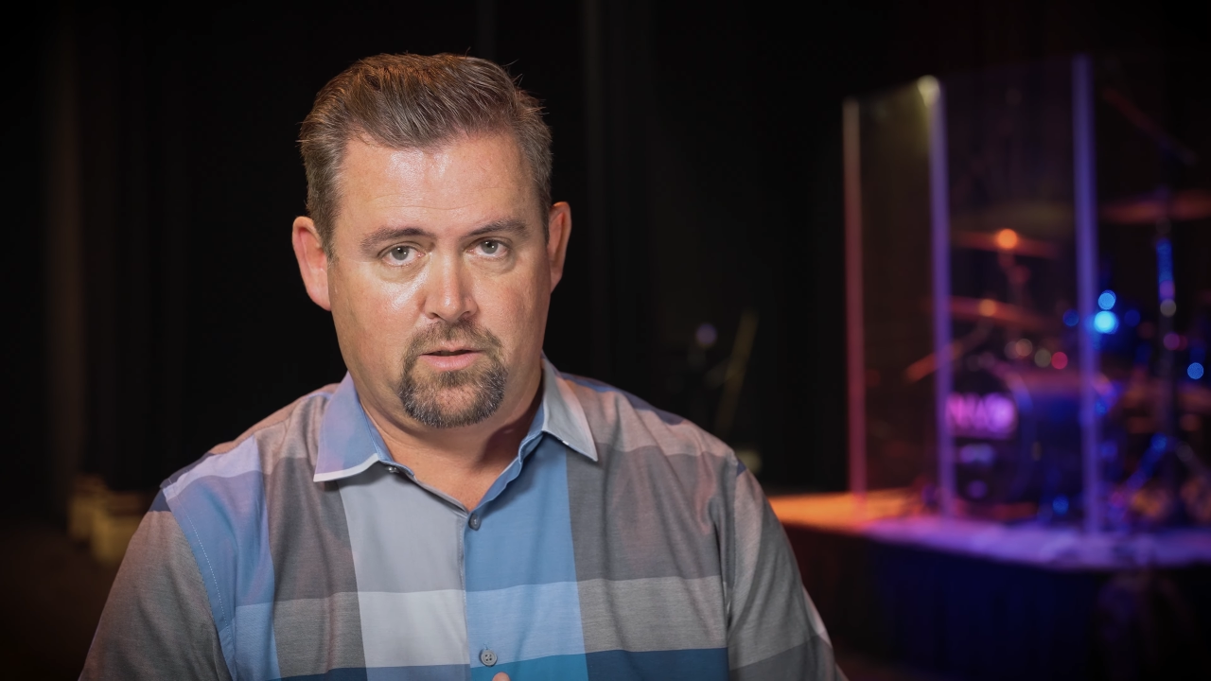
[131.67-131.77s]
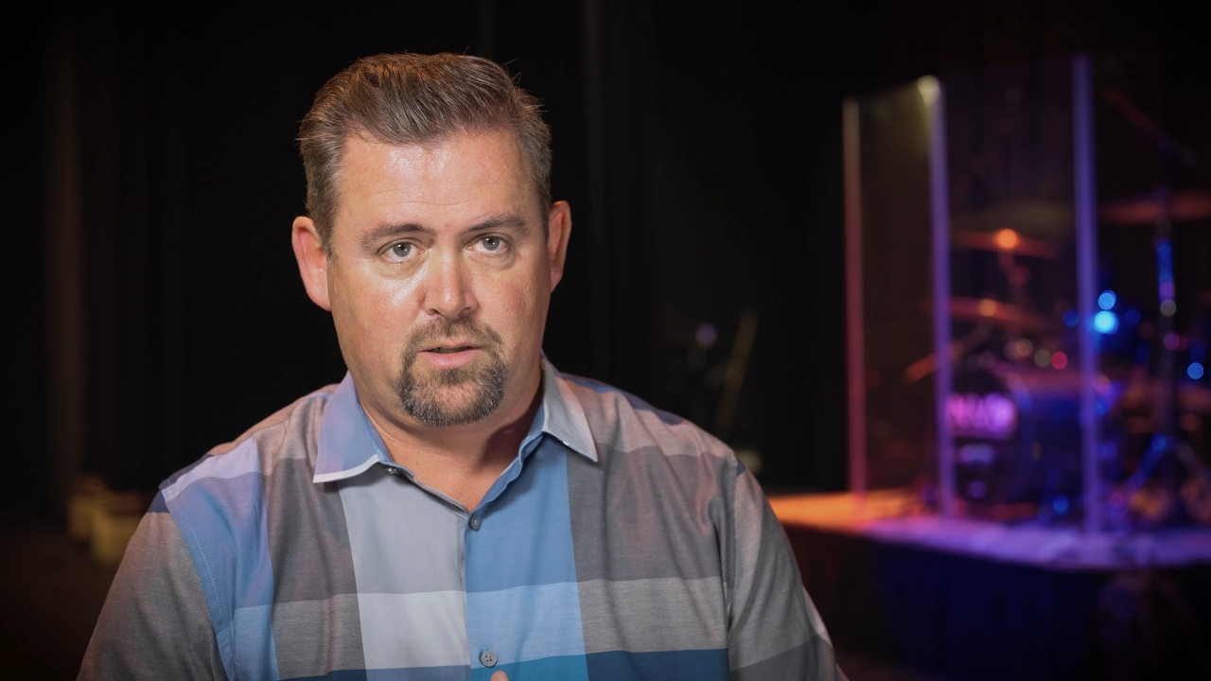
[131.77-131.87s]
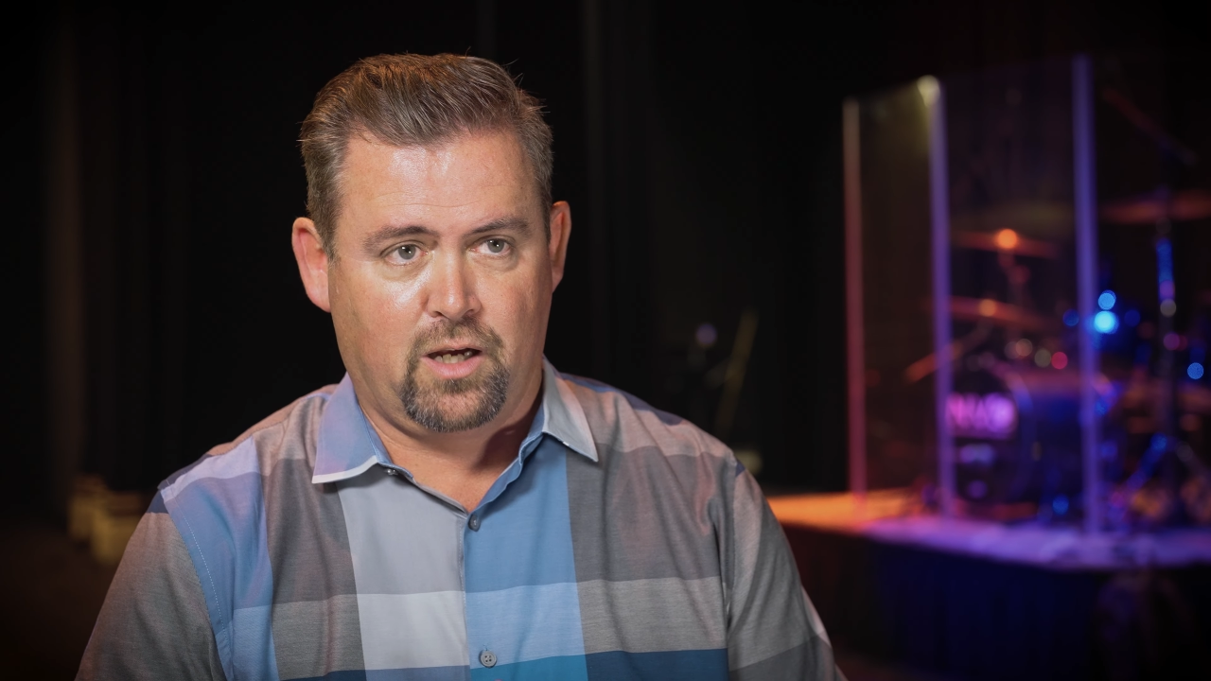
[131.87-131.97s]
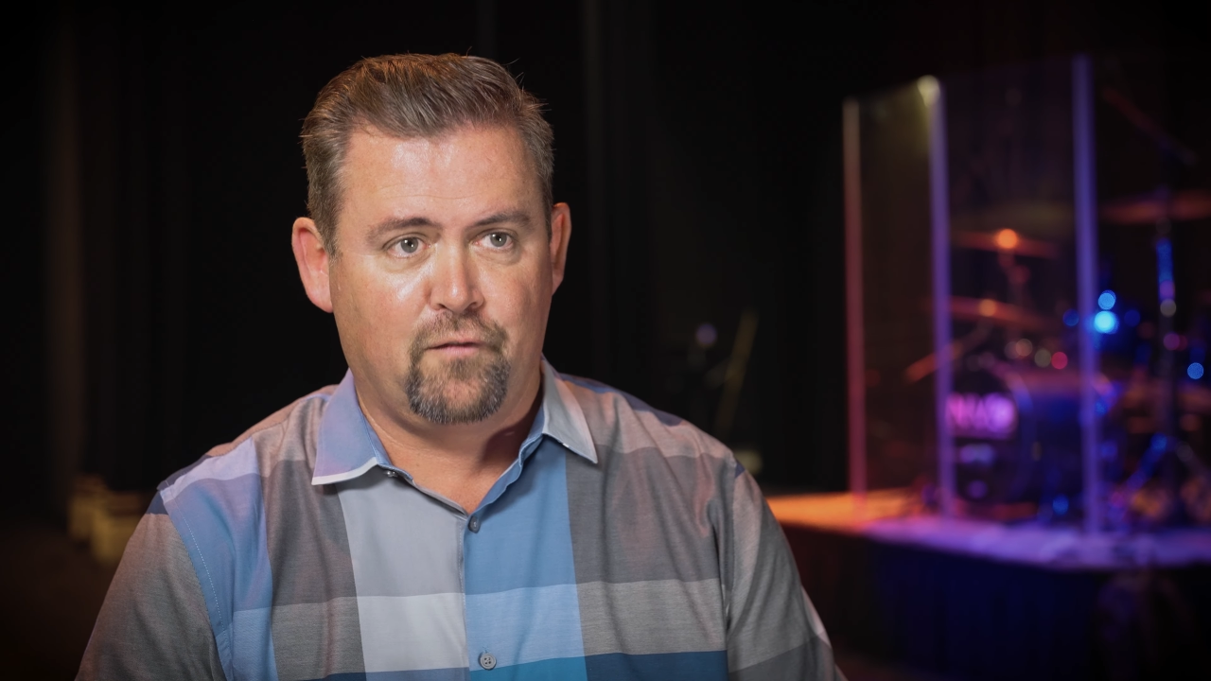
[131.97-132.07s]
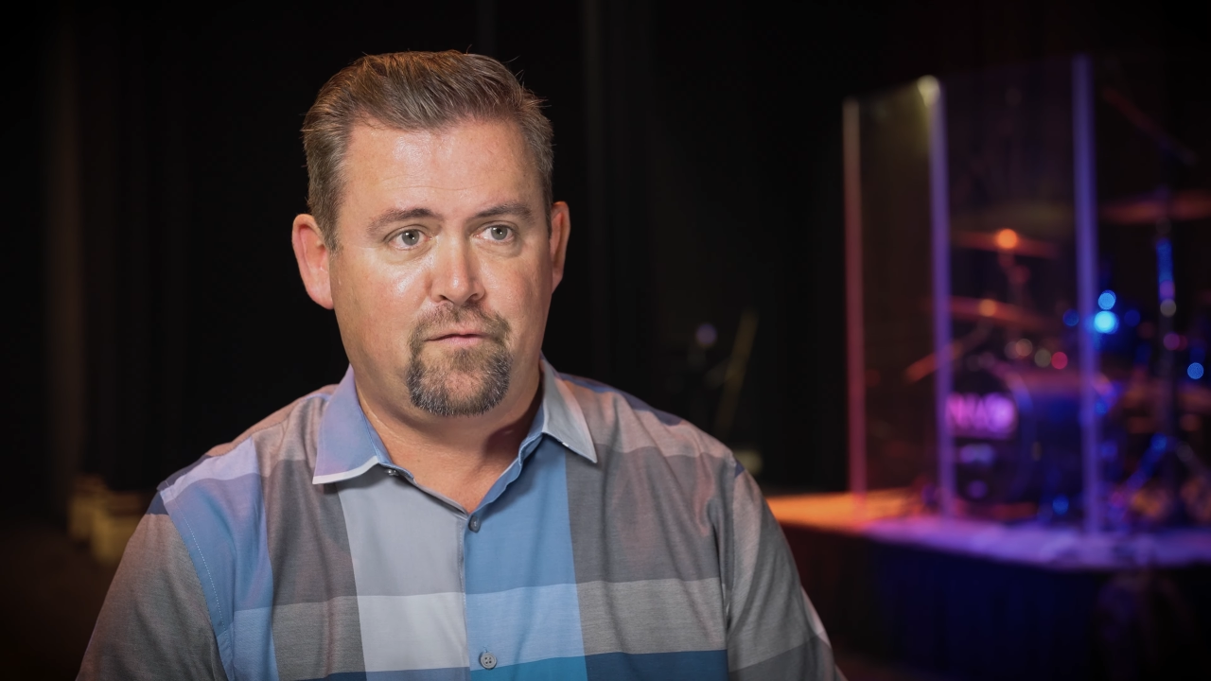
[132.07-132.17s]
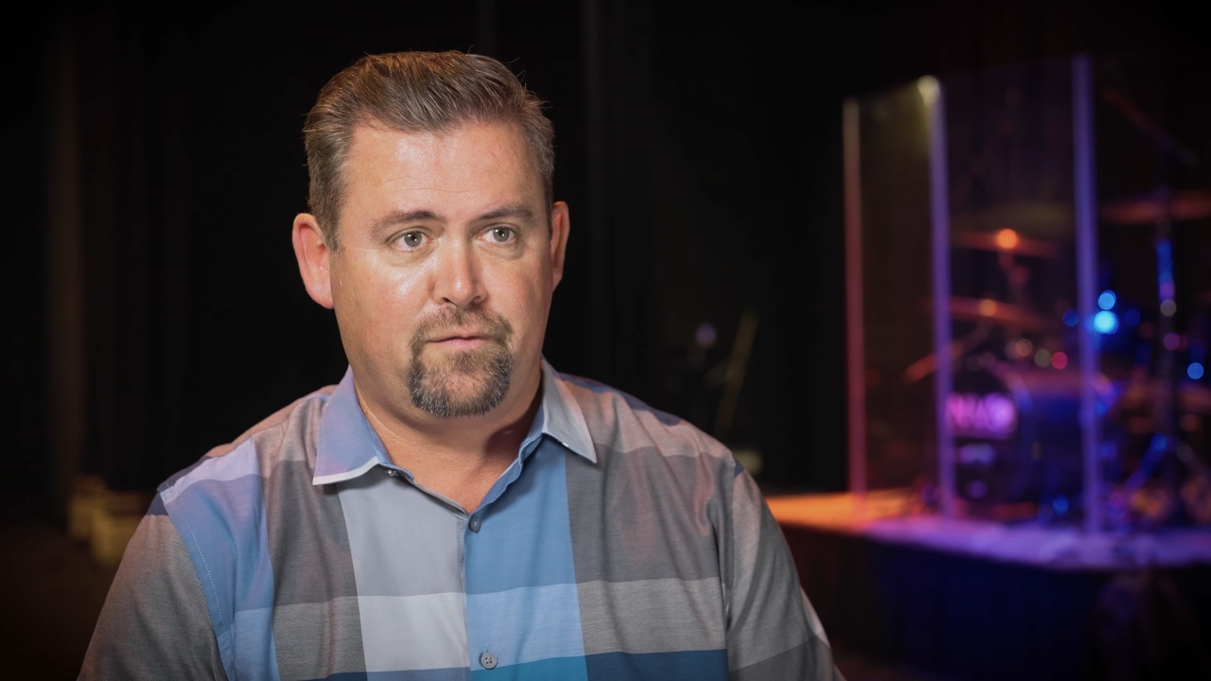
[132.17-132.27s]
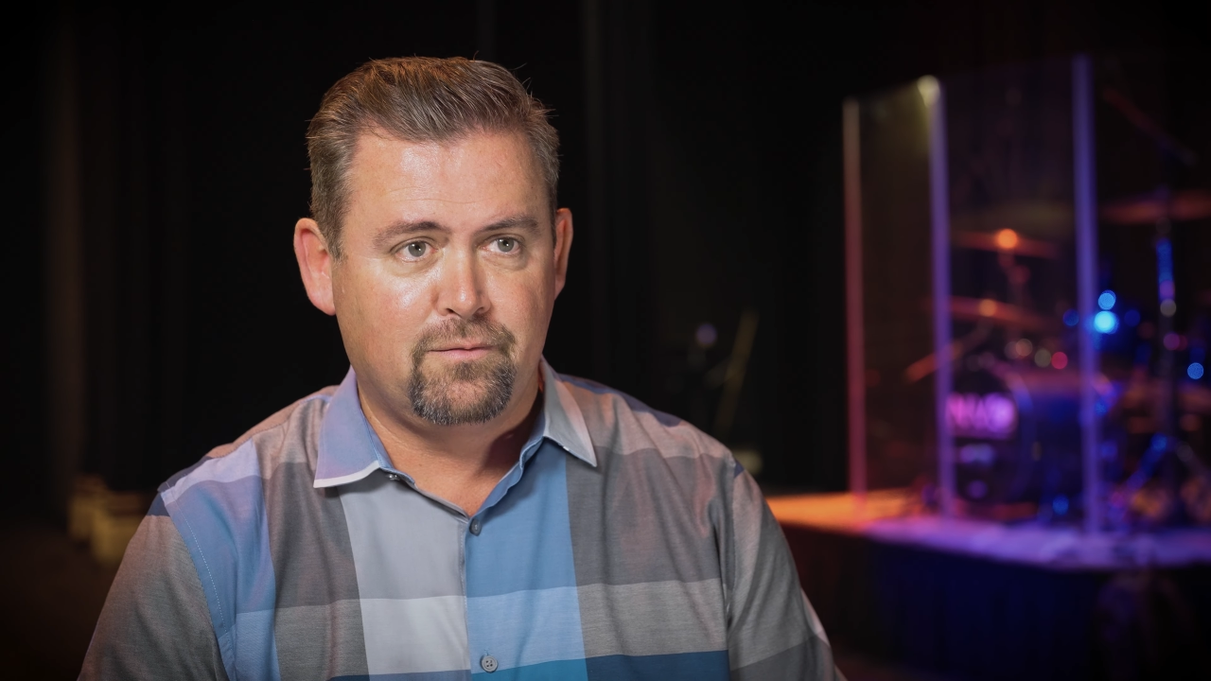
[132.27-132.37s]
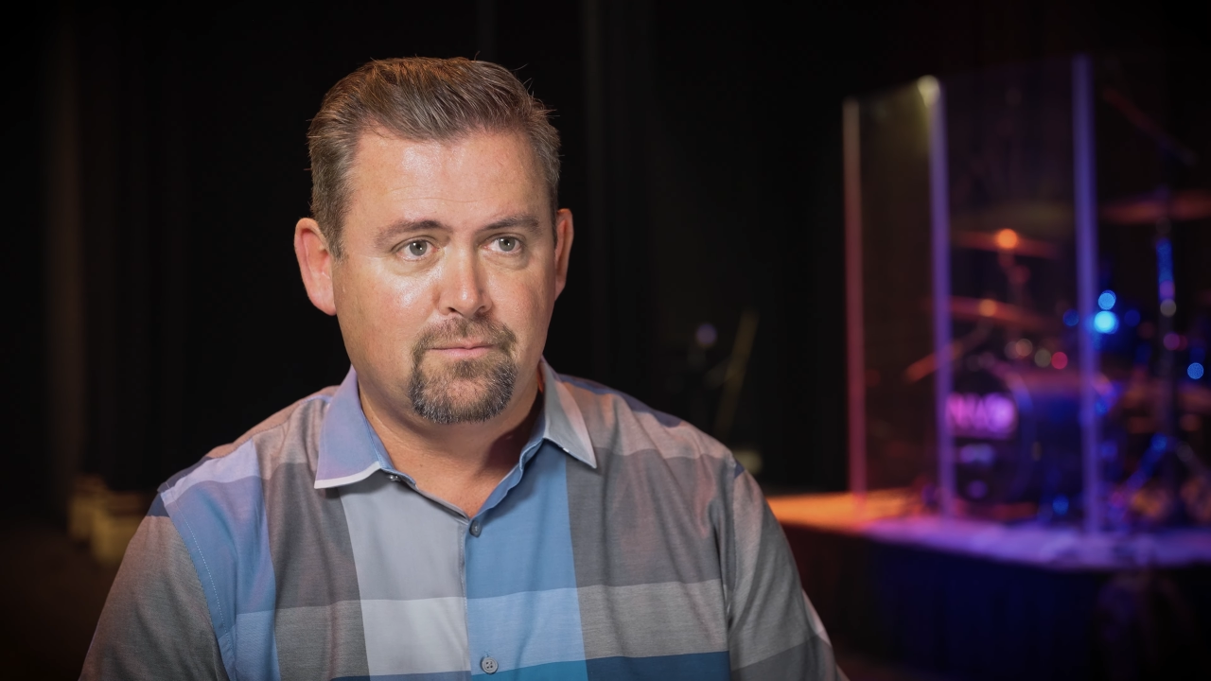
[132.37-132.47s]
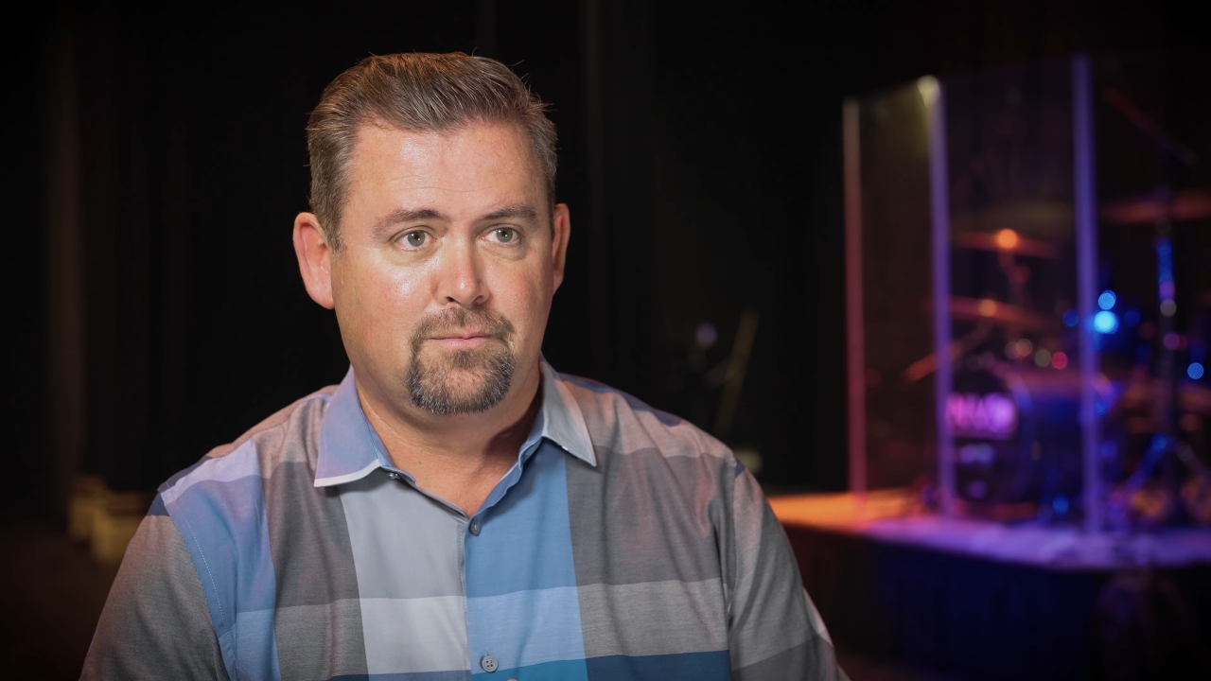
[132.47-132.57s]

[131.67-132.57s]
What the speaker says: a tough